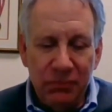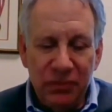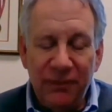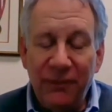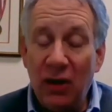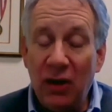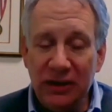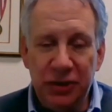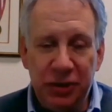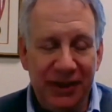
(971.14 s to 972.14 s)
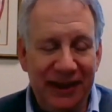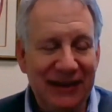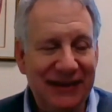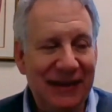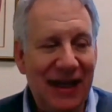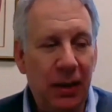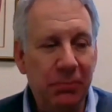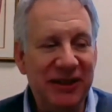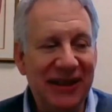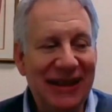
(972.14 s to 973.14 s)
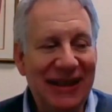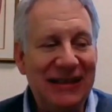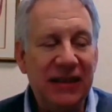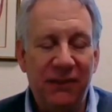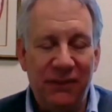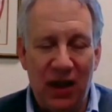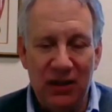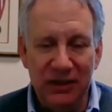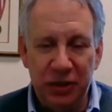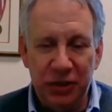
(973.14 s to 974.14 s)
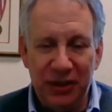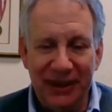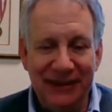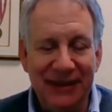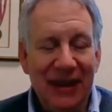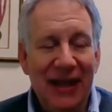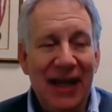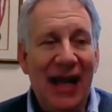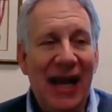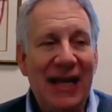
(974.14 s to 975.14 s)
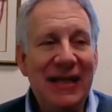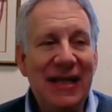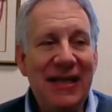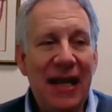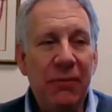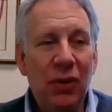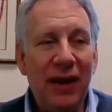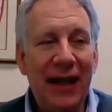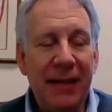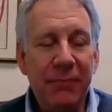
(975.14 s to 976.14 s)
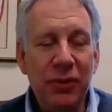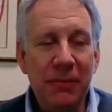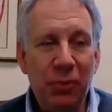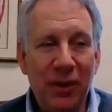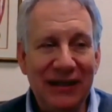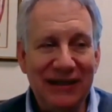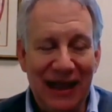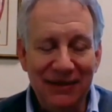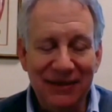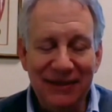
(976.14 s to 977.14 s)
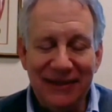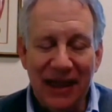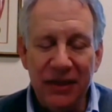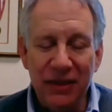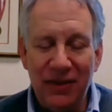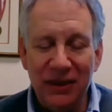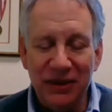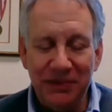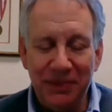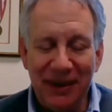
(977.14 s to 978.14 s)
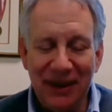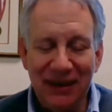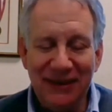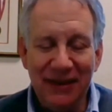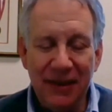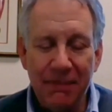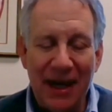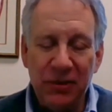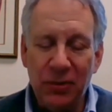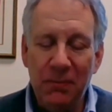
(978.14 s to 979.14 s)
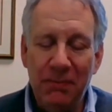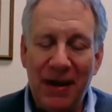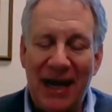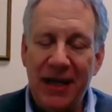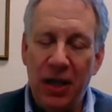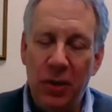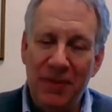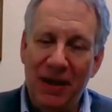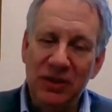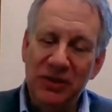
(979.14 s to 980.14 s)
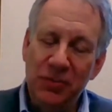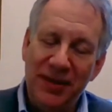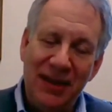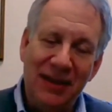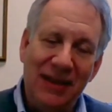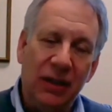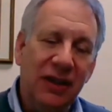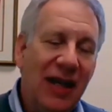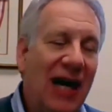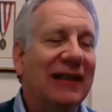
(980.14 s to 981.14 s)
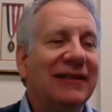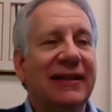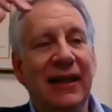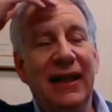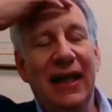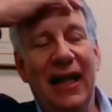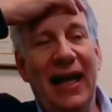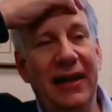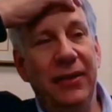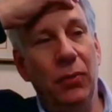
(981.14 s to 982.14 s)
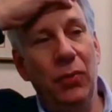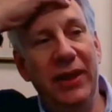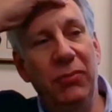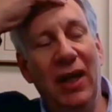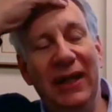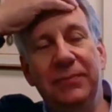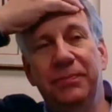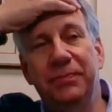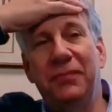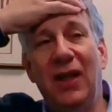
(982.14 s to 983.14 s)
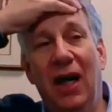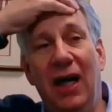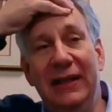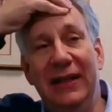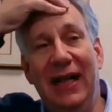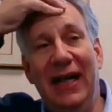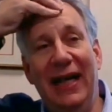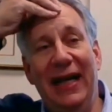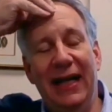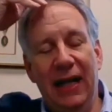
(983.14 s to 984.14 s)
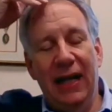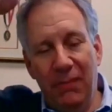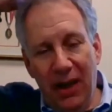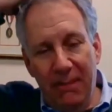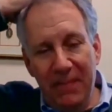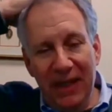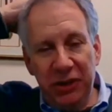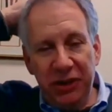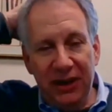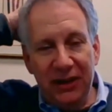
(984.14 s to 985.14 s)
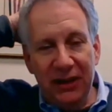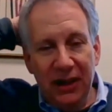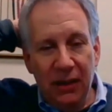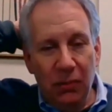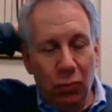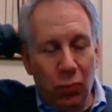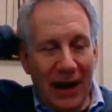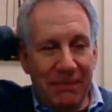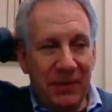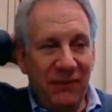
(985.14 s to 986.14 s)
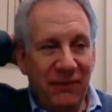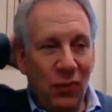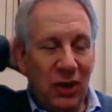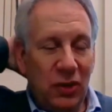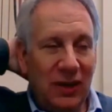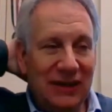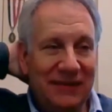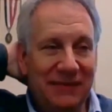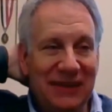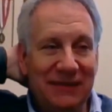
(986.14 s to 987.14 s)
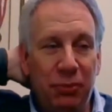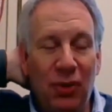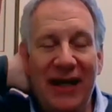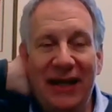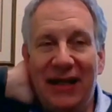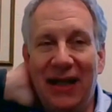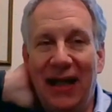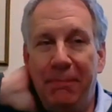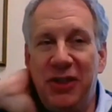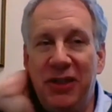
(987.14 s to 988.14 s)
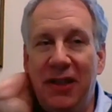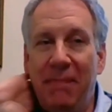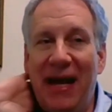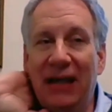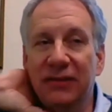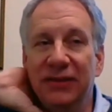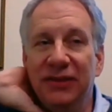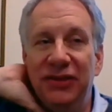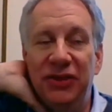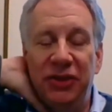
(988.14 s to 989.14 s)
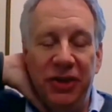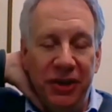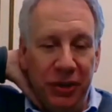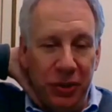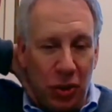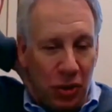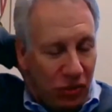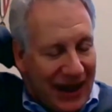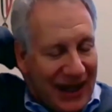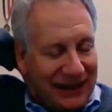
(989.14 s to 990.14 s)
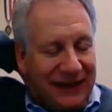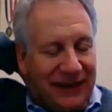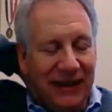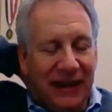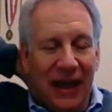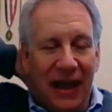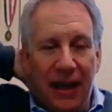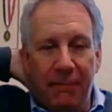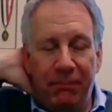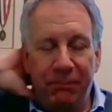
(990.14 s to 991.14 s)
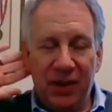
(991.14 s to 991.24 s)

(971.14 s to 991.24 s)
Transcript: fallen trees and helped to eat the fallen trees. And they were able to break down the cellulose because of the microbiome that was within their guts. And we went on a mission right before Christmas break up to the mountains to collect a